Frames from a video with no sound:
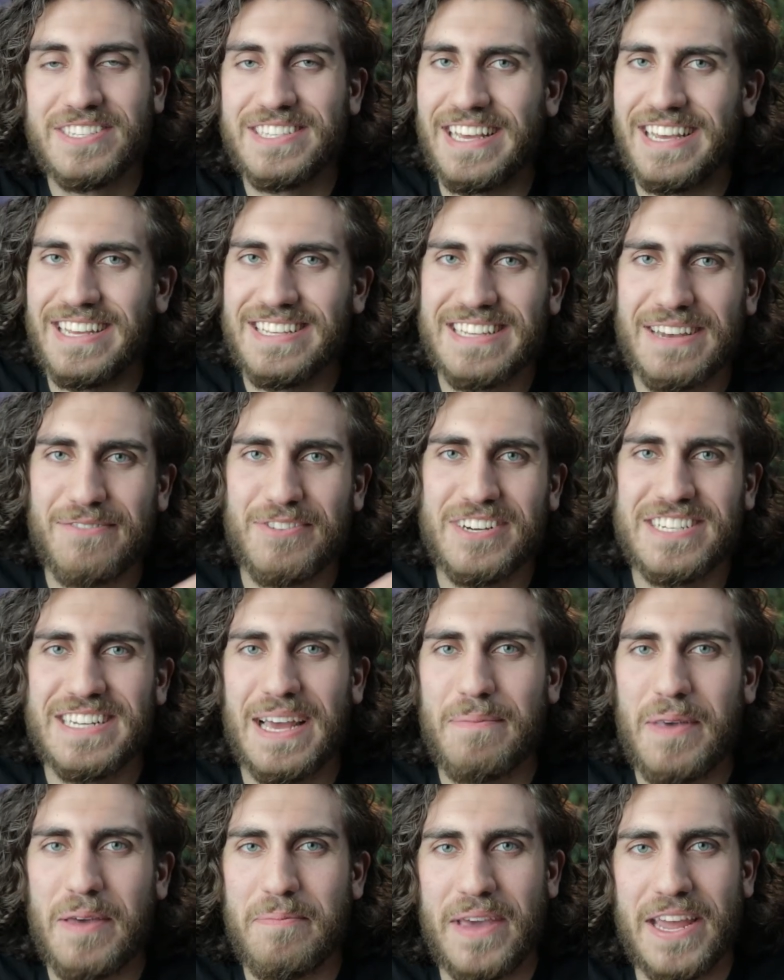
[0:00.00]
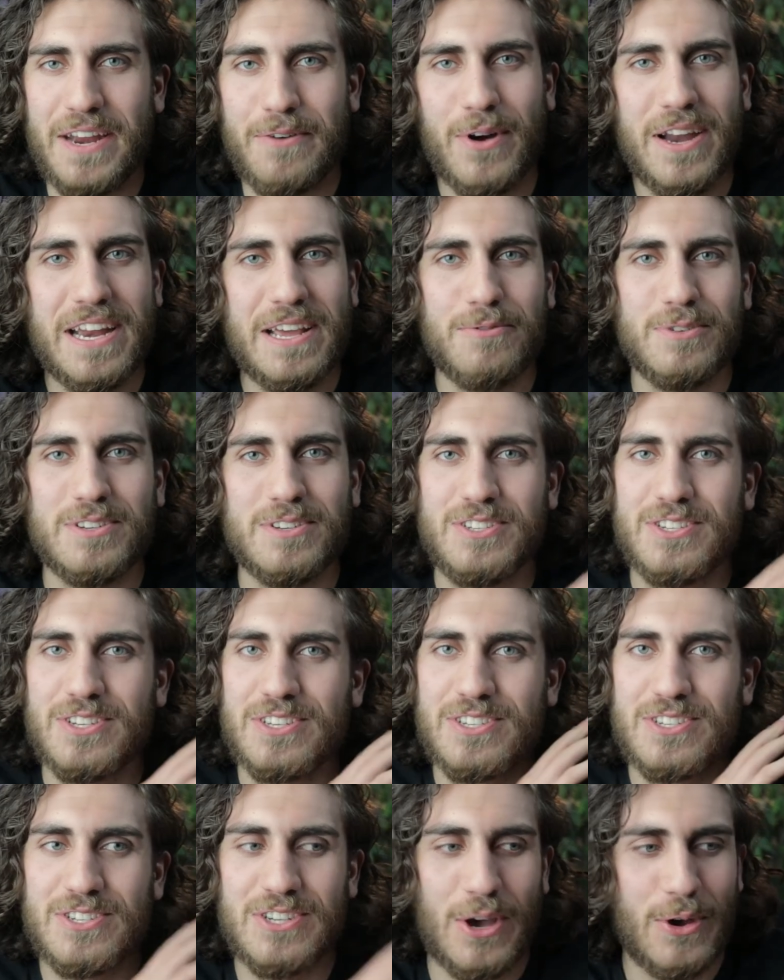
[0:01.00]
those things, every time I made one, it was
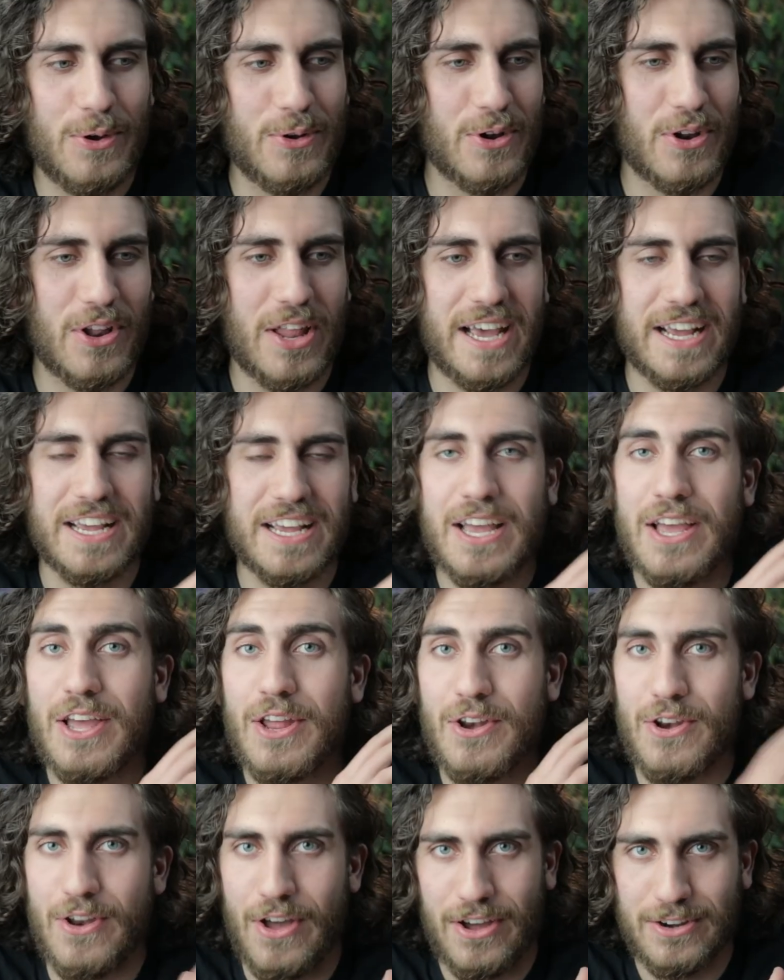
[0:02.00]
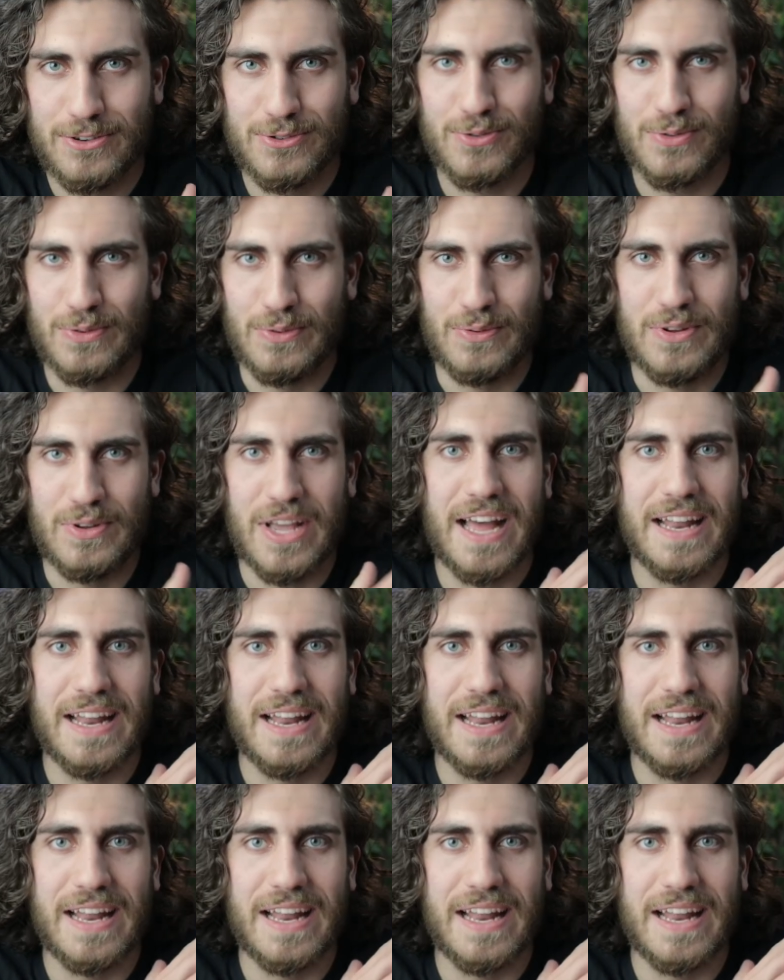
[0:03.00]
just total, like, not true.